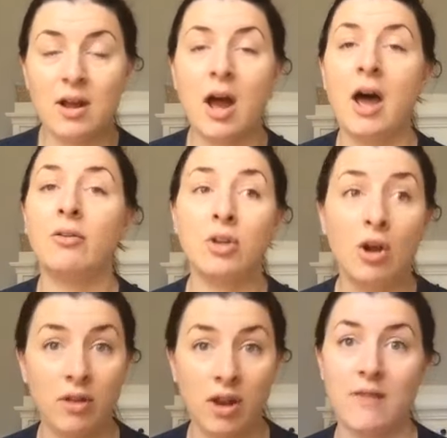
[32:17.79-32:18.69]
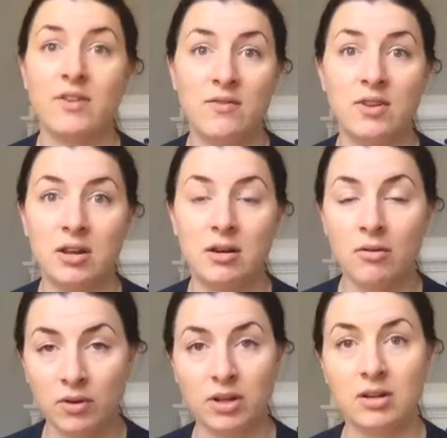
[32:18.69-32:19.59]
I'll know that I've given it a
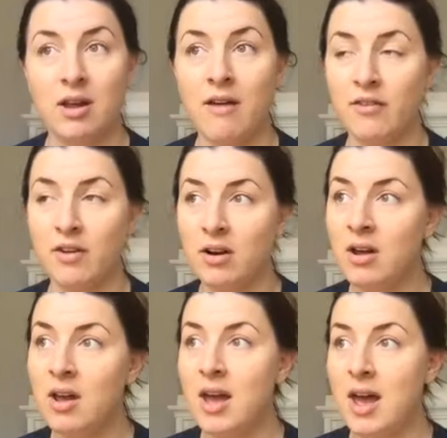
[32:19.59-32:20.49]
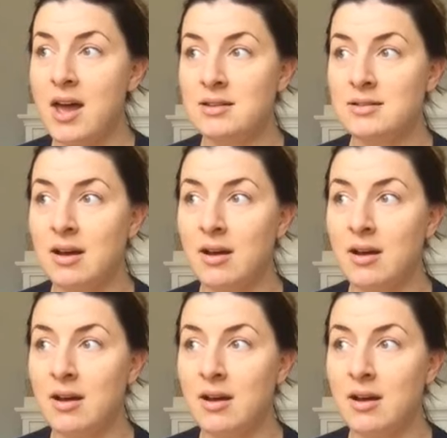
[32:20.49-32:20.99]
really good effort. And